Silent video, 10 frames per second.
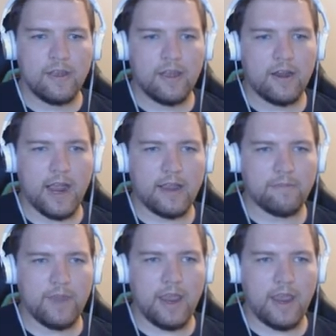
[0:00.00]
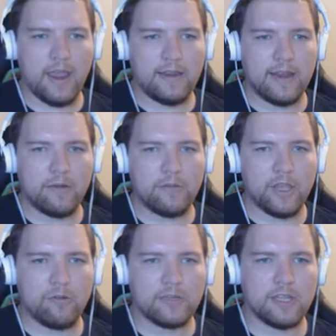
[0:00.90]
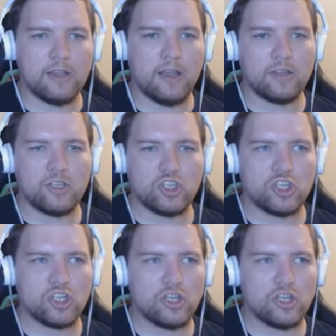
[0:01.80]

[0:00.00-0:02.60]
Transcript: Alright, and now we go to lunch.